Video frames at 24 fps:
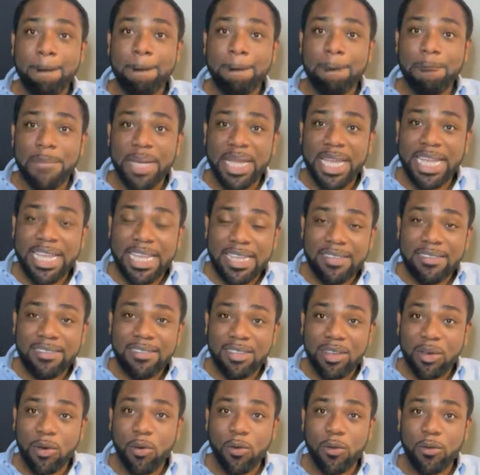based
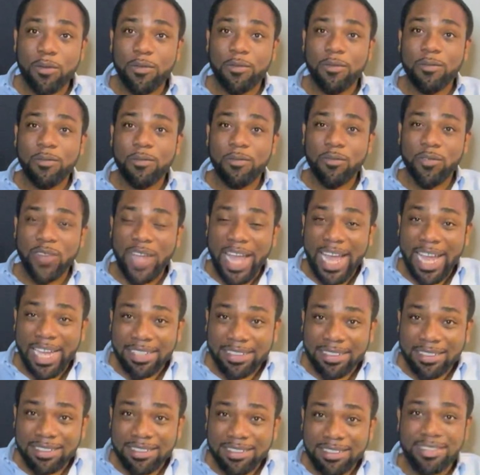on
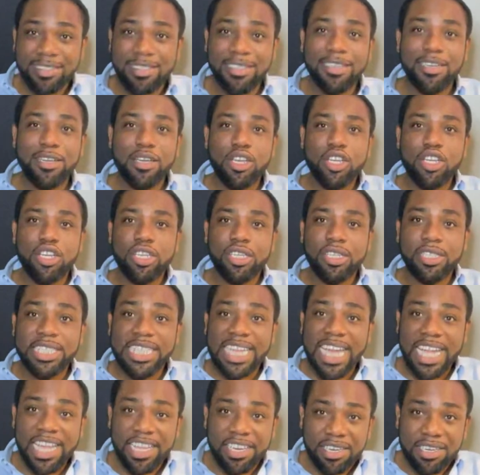facts,
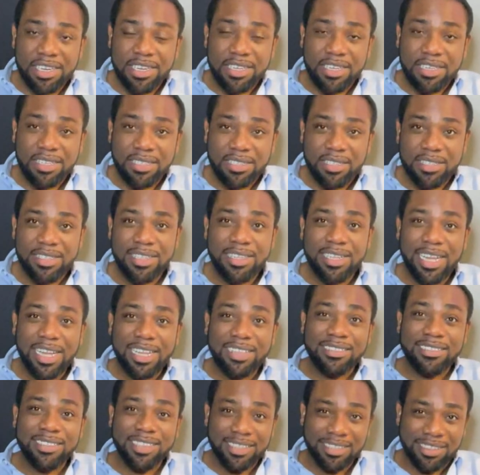data,
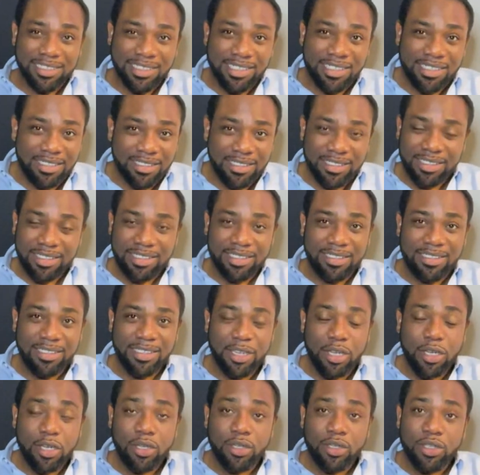and statistics.
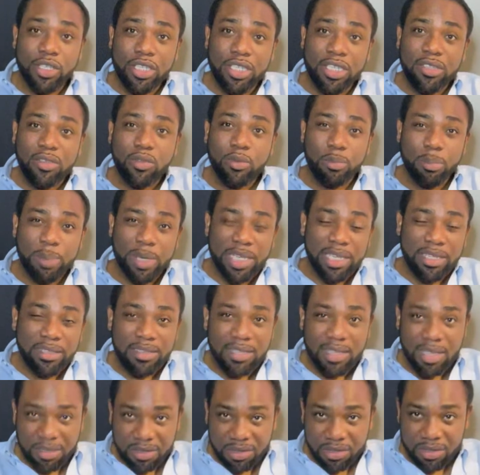You need to pay
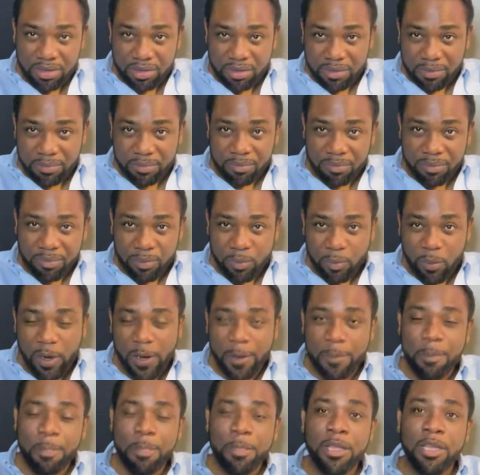attention,
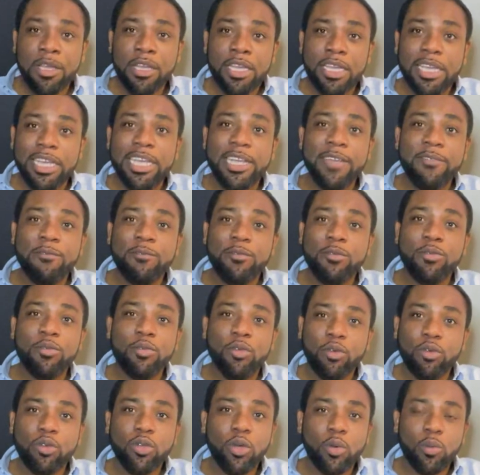right? If you
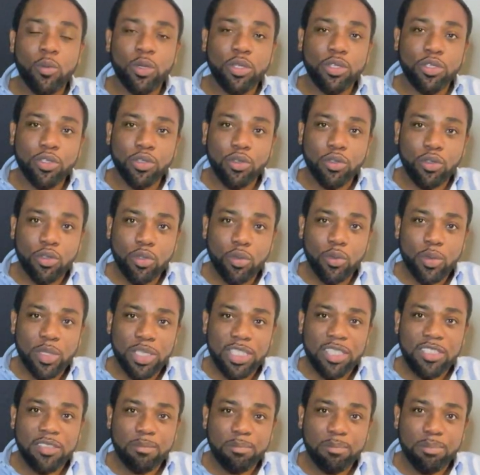don't know what you're
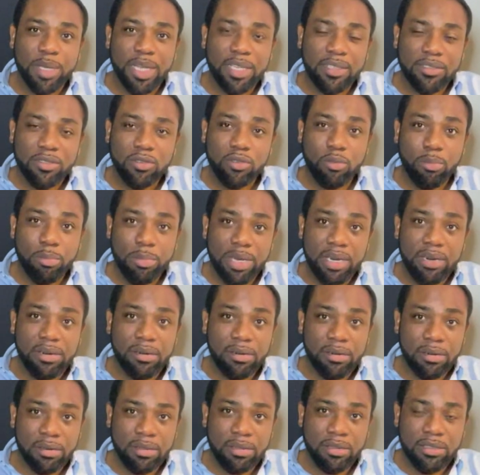doing, it's best to
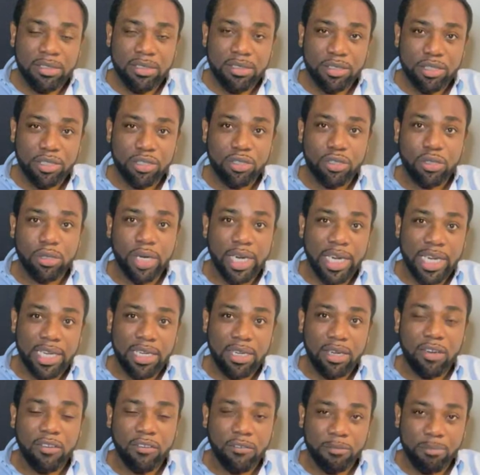mirror the
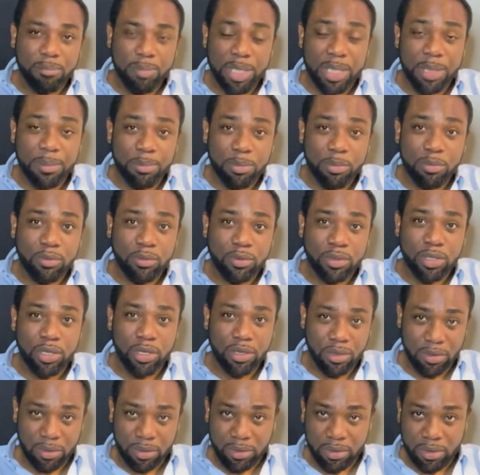trade of people
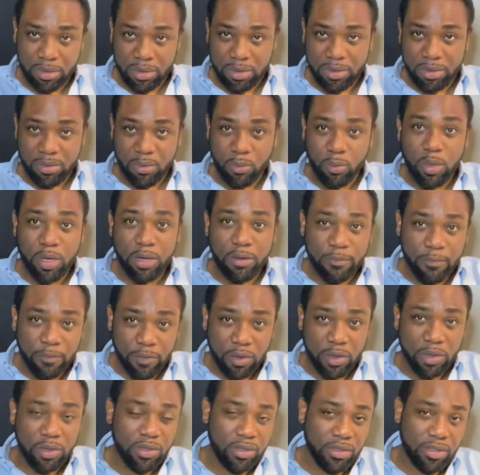that are well
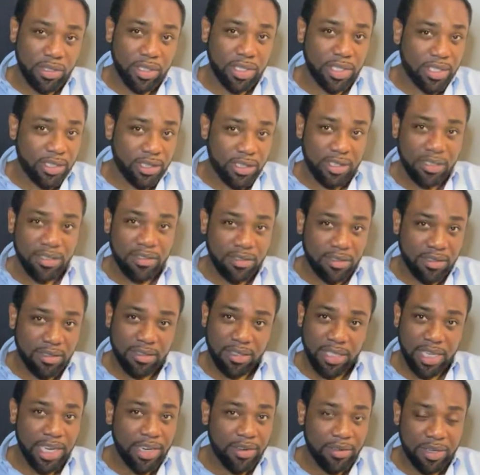versed in this
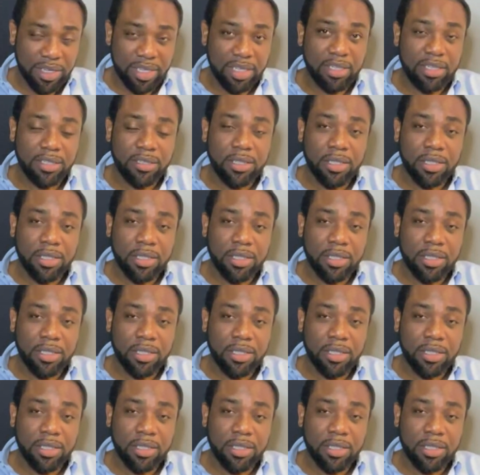area.